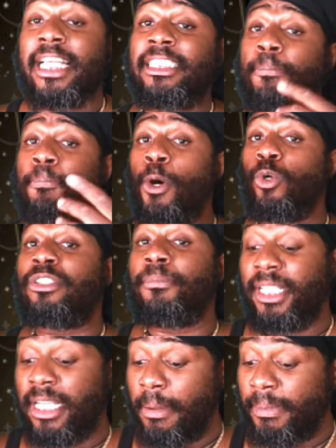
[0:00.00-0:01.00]
that's supposed to
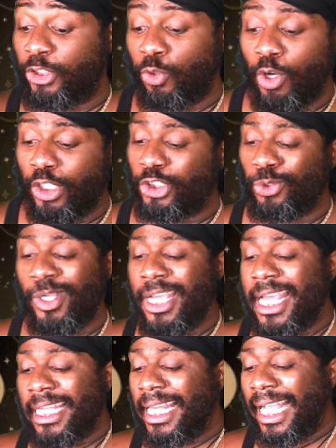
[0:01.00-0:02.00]
be coming towards you.
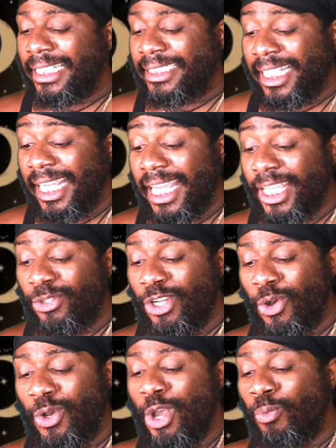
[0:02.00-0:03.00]
Like I said, you
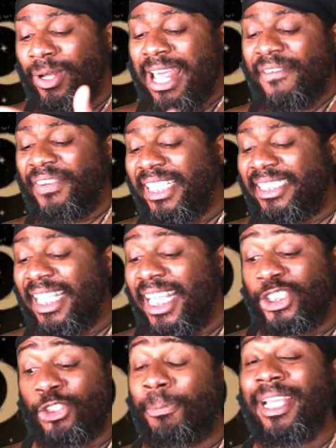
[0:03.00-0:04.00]
know, whatever this
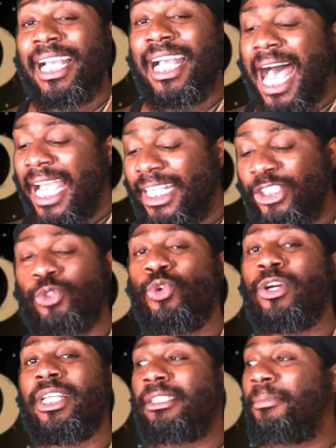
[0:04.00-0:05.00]
is, you're being guided
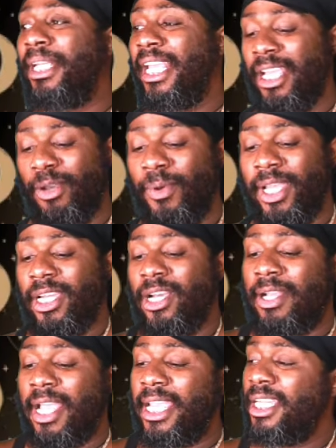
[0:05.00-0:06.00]
toward it to begin with,
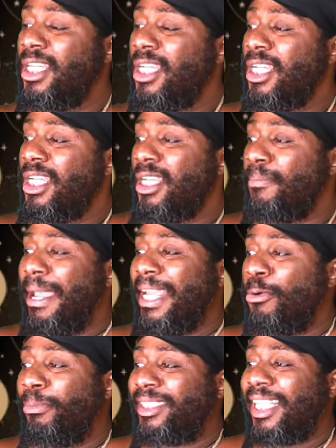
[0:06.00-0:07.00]
okay?
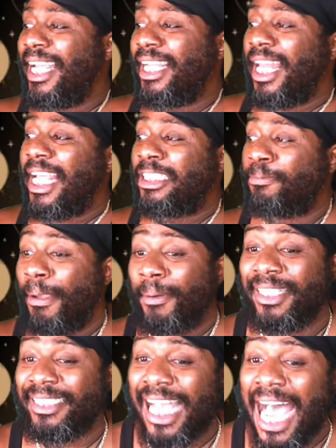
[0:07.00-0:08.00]
Make no mistake, like,
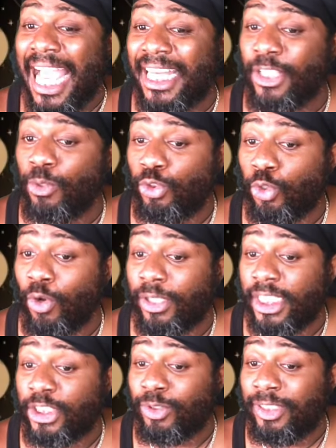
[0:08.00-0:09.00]
spirit is guiding you
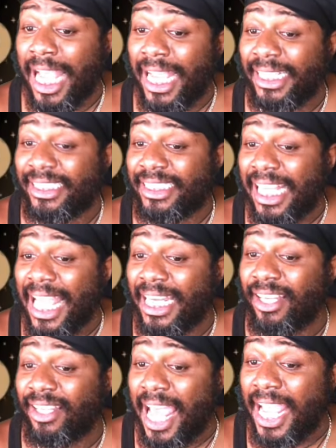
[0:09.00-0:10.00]
toward this. You see how he's
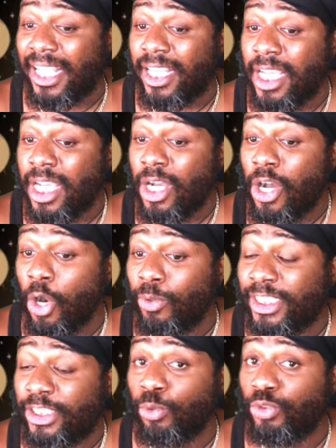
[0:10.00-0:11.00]
shining the light
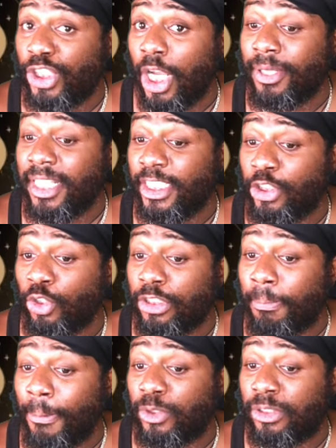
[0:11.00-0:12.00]
on this new journey that you're
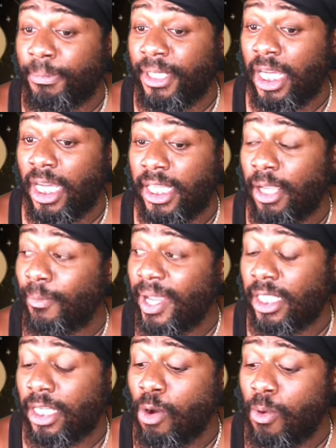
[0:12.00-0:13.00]
supposed to be getting
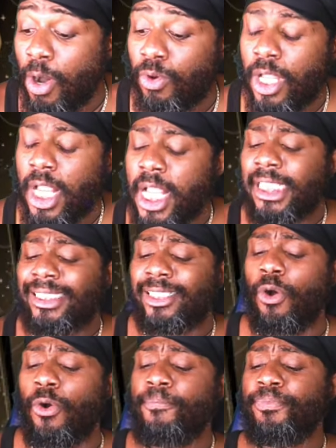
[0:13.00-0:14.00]
ready to go on?
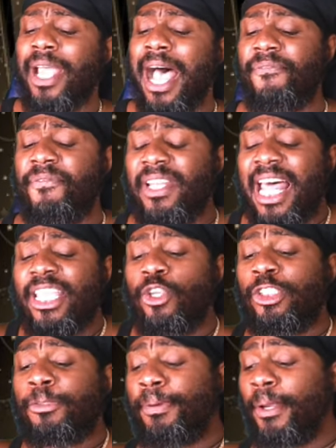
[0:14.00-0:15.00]
So I feel like
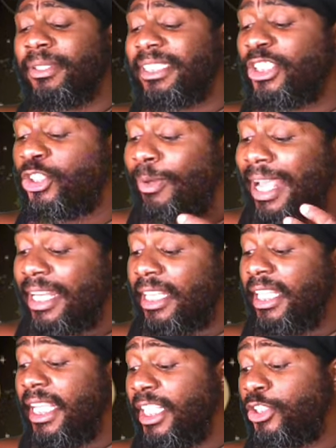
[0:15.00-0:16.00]
your spirit is trying to
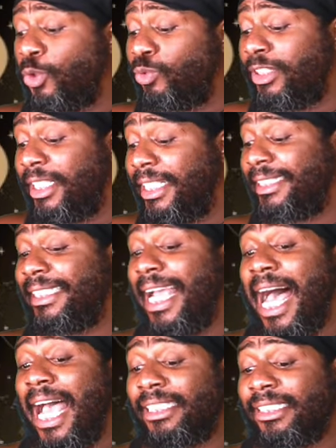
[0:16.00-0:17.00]
lead you to this
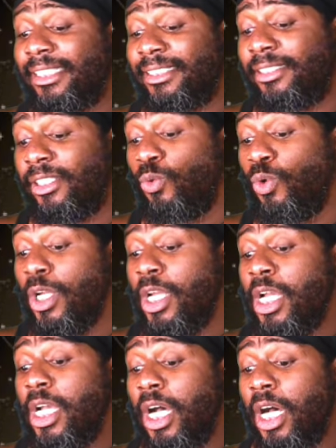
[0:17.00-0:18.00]
guy,
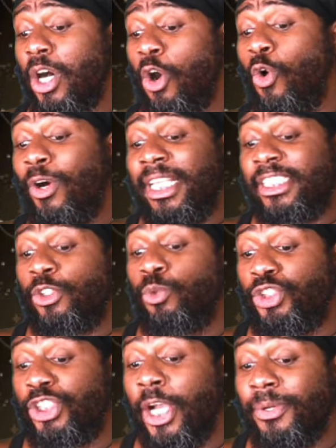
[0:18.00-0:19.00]
on this
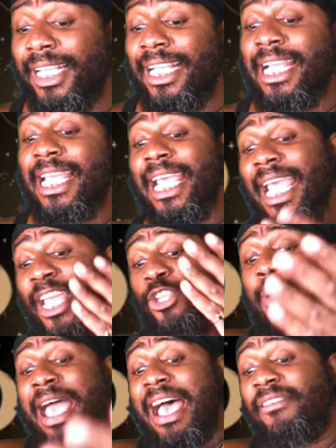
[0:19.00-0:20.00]
new journey.
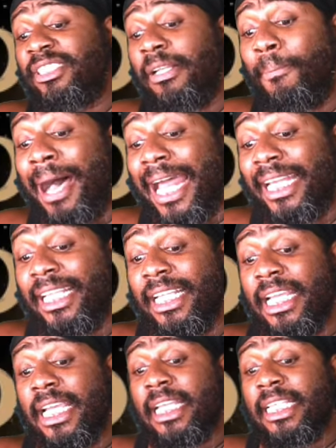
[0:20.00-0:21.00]
And you have somebody
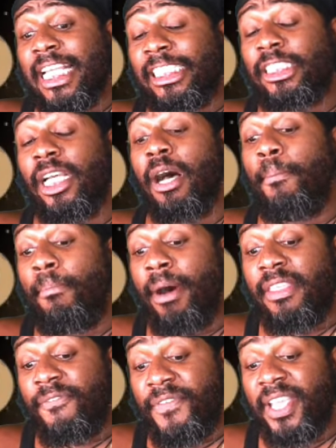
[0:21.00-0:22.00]
that's a
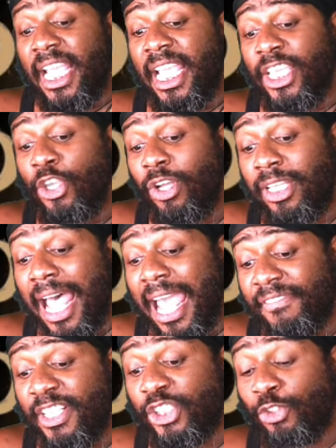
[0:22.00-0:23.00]
mother figure in your
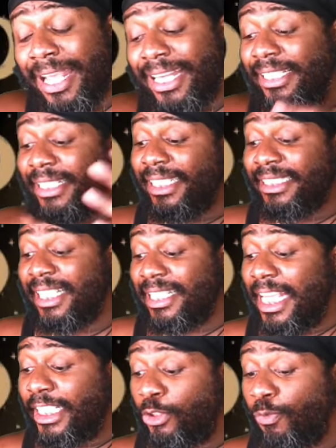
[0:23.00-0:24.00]
life that's trying to
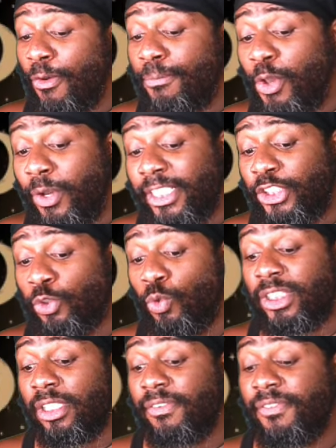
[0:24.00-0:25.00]
disconnect you from your
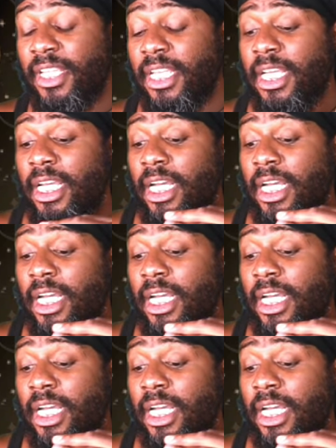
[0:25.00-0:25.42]
intuitive